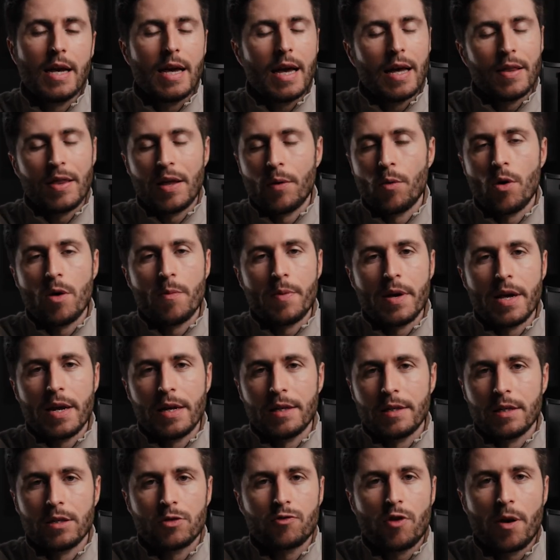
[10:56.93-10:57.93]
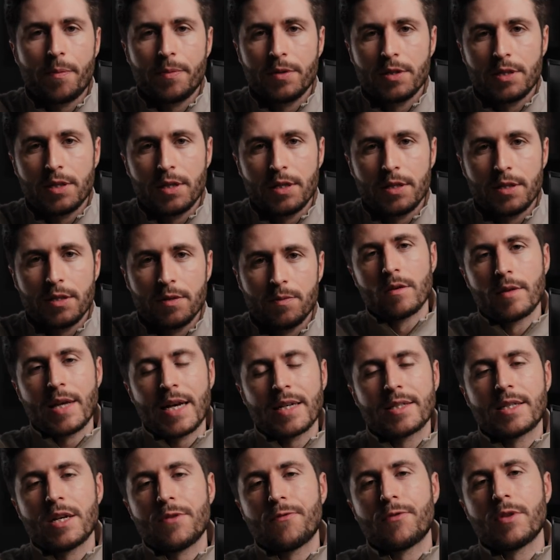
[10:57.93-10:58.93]
and there won't be any discrepancies.
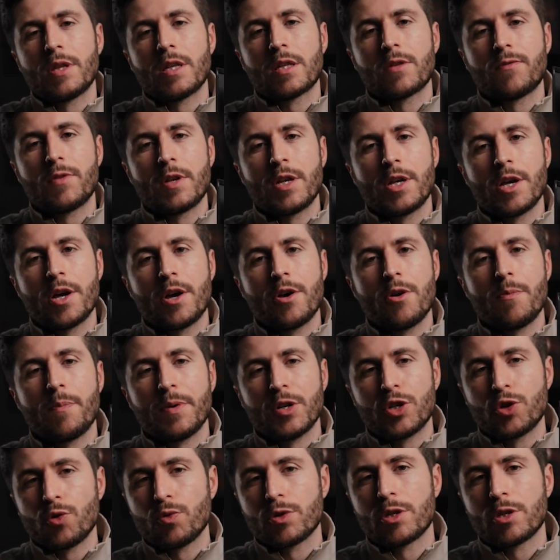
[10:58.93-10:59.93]
That's it for this video. Be sure